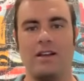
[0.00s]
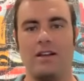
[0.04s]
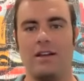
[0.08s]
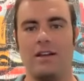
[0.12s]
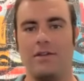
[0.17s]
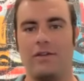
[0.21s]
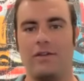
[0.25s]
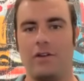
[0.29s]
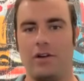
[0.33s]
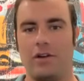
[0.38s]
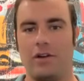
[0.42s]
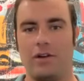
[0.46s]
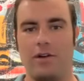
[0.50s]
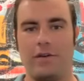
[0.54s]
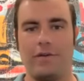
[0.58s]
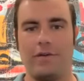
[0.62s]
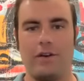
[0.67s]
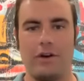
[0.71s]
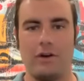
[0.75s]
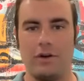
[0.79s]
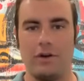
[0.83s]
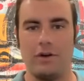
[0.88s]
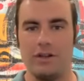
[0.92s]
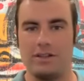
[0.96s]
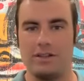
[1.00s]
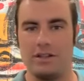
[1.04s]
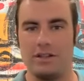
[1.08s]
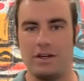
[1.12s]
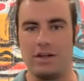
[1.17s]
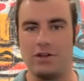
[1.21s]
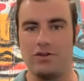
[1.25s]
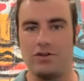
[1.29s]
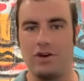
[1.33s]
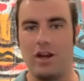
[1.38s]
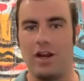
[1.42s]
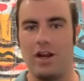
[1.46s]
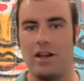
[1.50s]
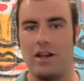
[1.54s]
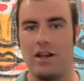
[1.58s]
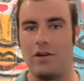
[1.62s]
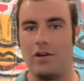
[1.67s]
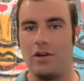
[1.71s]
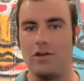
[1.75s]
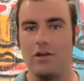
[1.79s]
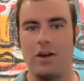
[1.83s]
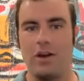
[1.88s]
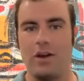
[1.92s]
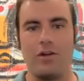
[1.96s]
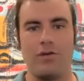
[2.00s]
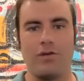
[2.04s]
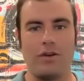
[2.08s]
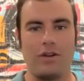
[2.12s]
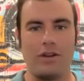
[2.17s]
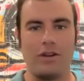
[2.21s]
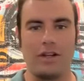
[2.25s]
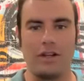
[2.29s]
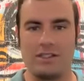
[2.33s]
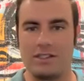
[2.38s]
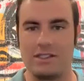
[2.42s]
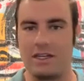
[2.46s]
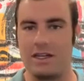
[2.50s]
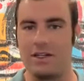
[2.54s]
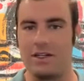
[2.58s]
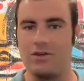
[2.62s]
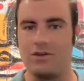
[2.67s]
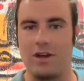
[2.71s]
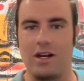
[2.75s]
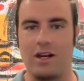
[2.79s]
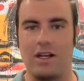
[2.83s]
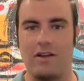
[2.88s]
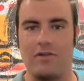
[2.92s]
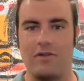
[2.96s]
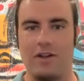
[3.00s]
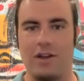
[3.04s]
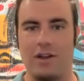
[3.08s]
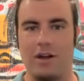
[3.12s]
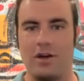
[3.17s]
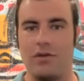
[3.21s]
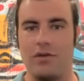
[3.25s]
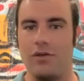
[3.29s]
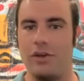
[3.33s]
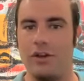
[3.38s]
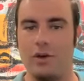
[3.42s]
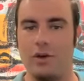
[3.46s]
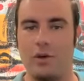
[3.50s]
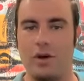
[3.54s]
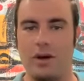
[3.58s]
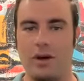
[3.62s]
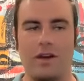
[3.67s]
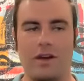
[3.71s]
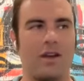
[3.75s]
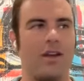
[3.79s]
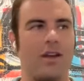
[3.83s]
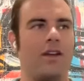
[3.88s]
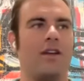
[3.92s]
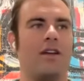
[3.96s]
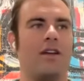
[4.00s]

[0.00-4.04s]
If you're doing this in a training, you create a really sick training video really quick.